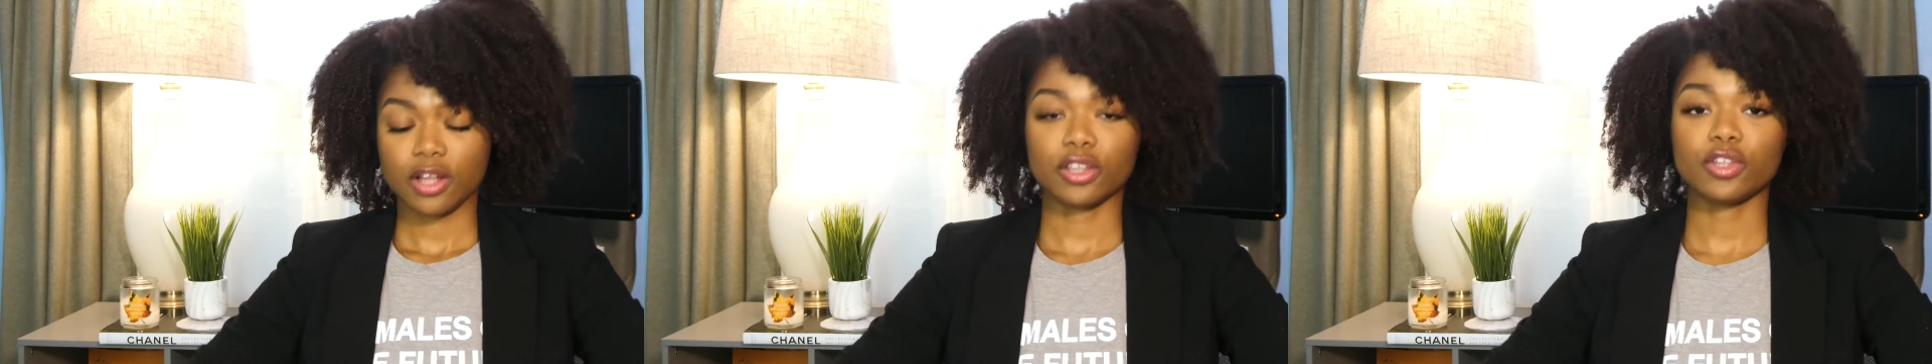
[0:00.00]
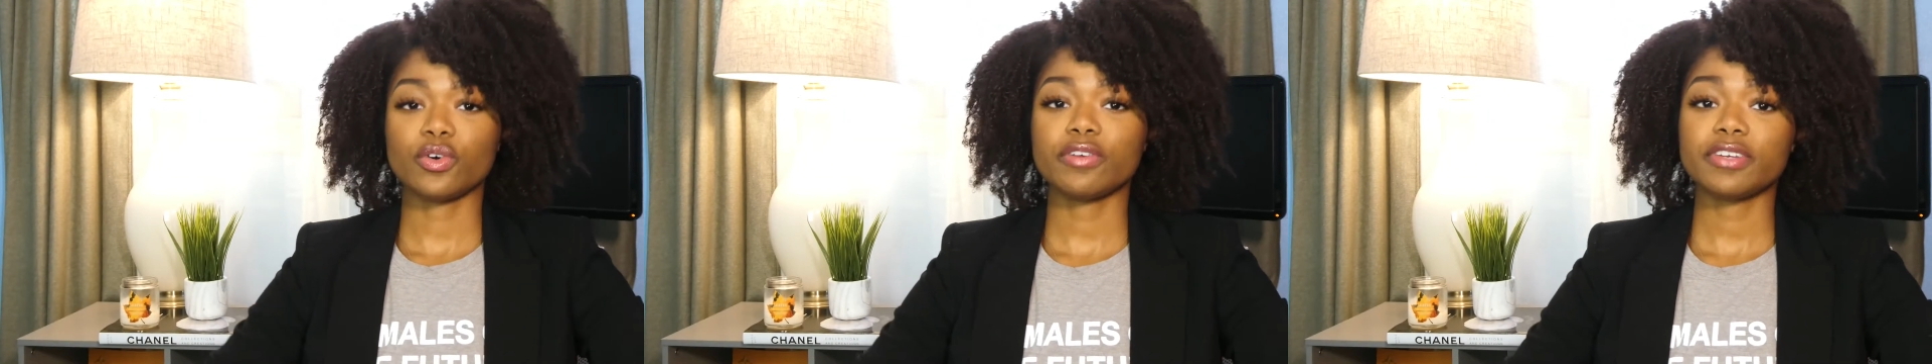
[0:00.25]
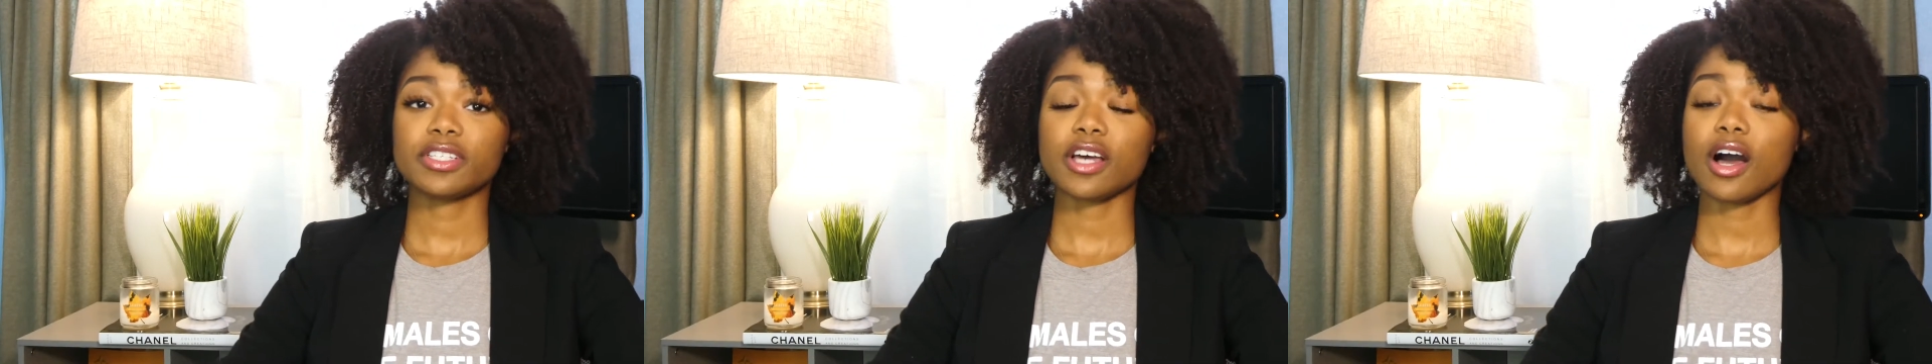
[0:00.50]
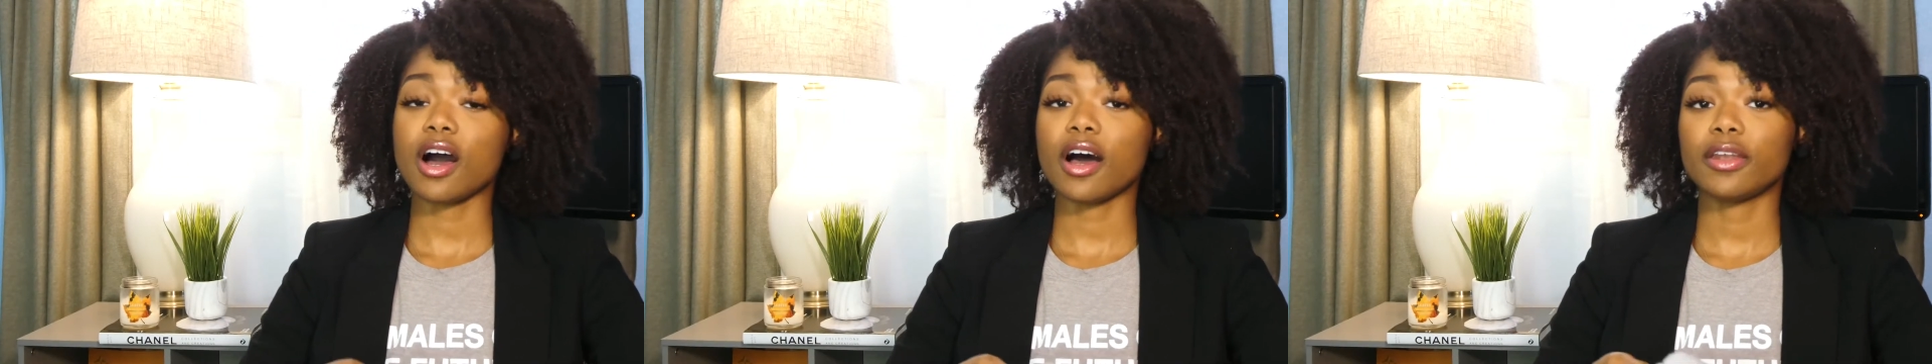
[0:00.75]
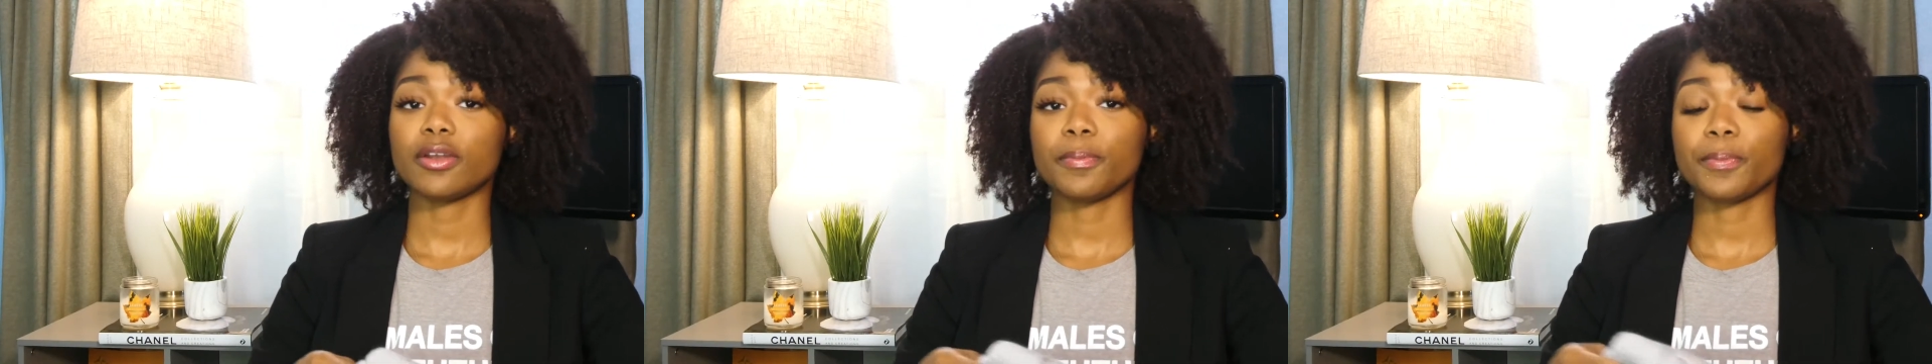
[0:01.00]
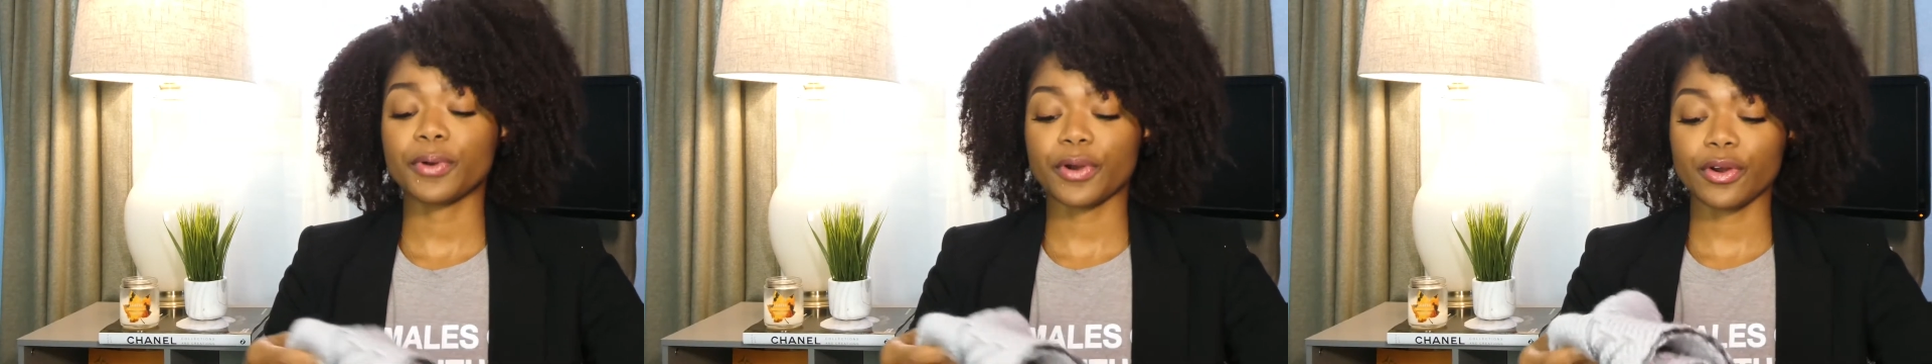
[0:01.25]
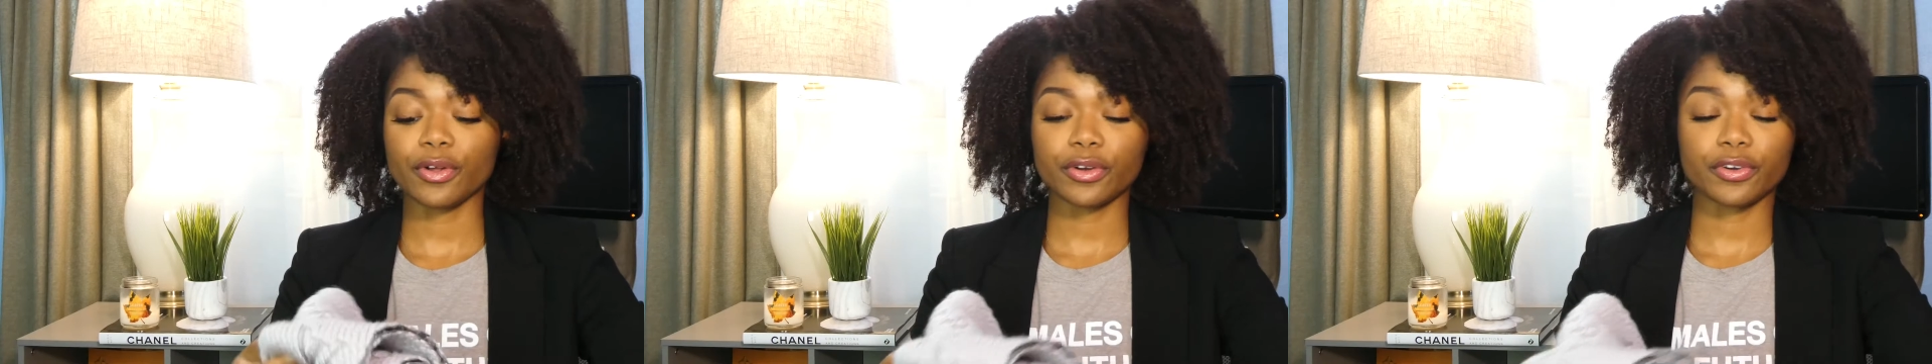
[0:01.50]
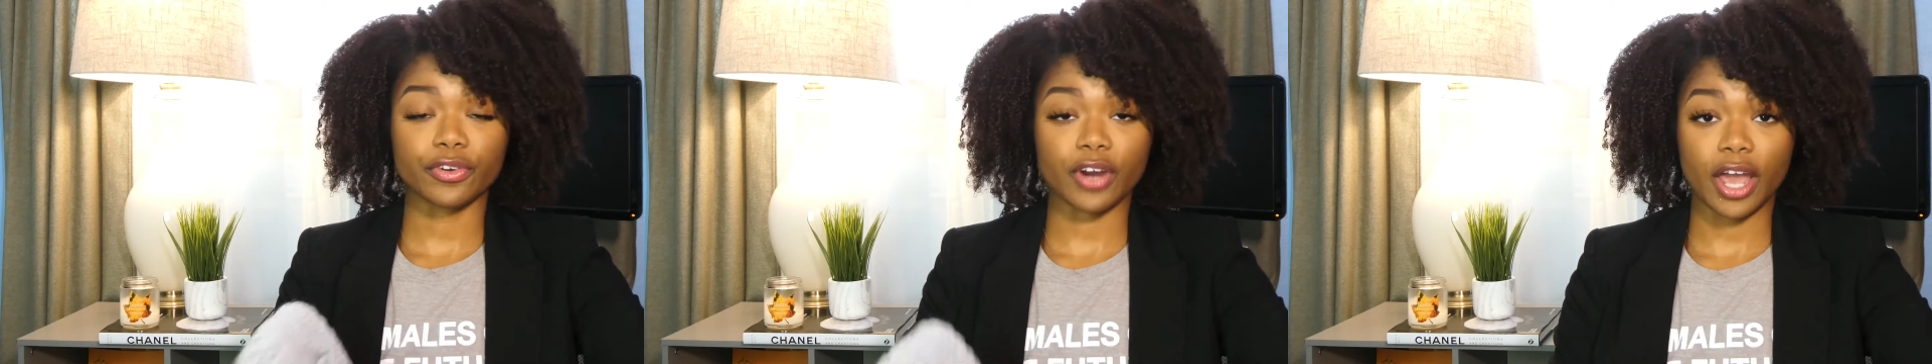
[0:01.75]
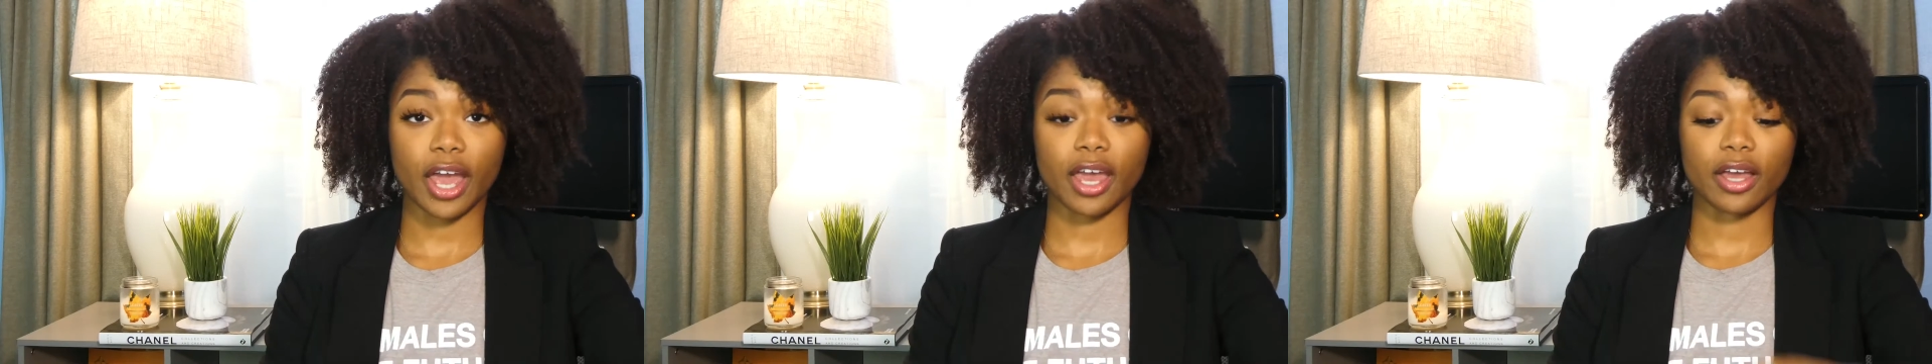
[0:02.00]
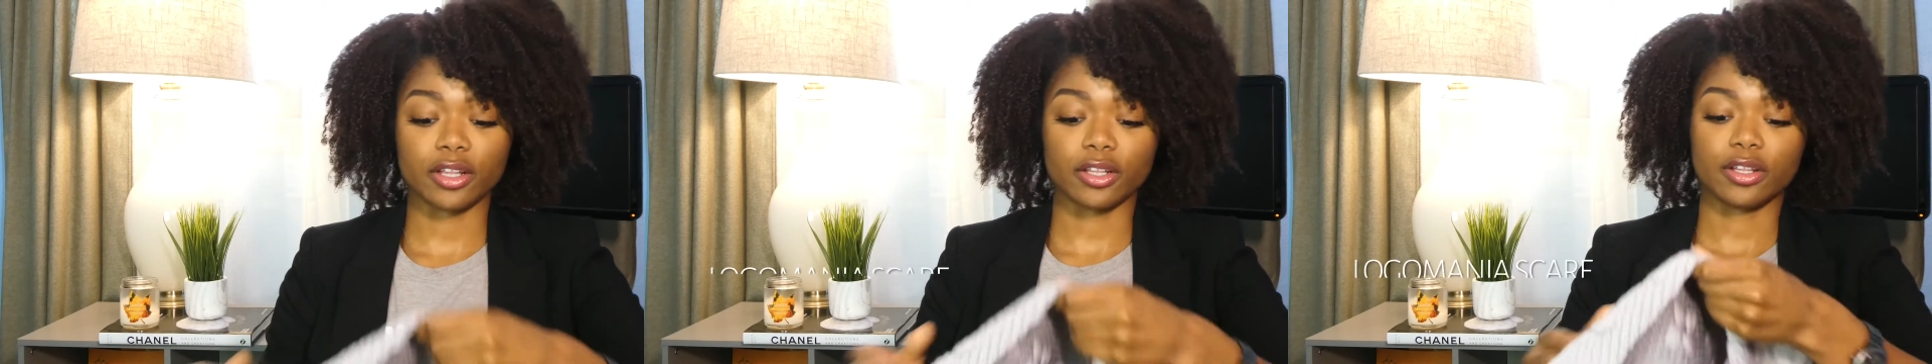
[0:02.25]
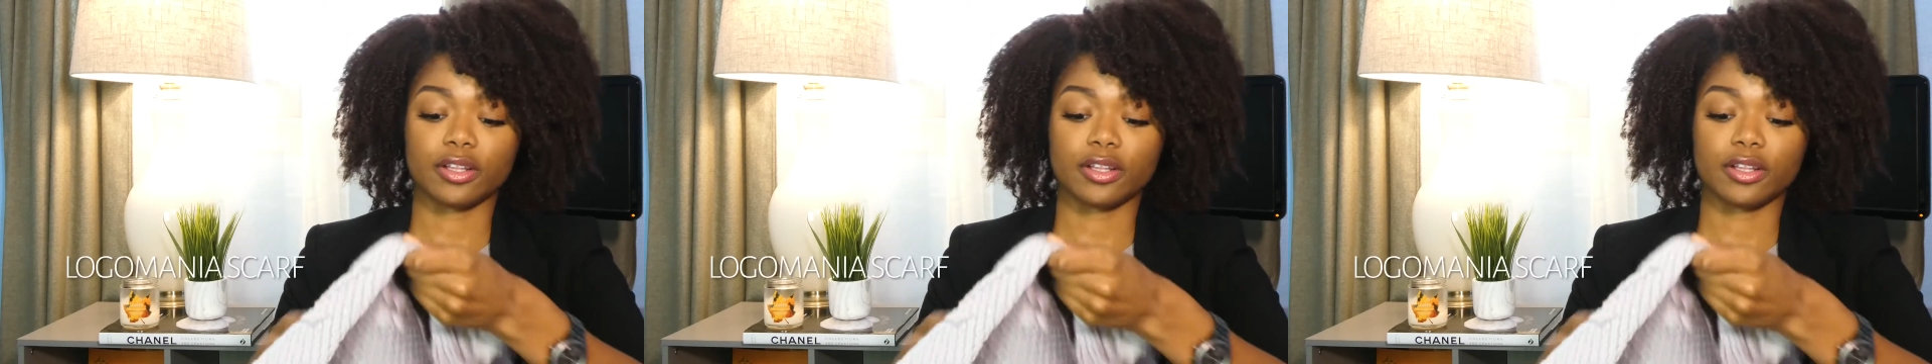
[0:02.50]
Louis Vuitton Pearl Gray